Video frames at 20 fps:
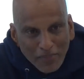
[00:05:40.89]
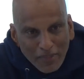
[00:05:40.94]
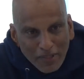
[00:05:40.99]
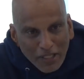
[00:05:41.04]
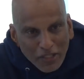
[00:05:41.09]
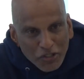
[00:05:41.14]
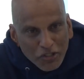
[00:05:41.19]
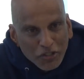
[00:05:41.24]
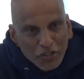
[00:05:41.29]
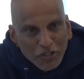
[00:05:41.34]

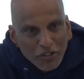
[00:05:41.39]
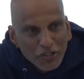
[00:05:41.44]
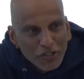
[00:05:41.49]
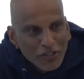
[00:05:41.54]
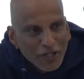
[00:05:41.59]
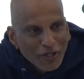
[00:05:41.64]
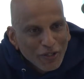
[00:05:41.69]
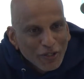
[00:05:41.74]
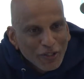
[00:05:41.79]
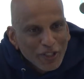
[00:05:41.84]
that cities
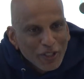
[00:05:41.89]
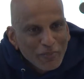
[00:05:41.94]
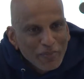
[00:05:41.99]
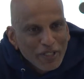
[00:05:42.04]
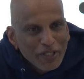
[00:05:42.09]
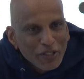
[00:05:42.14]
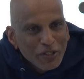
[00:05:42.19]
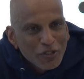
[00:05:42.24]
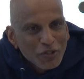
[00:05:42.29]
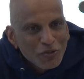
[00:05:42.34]
are going to be
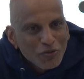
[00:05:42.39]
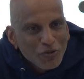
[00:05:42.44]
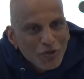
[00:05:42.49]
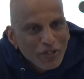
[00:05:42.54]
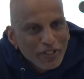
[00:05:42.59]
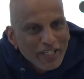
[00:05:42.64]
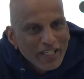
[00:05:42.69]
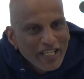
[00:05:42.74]
destroyed.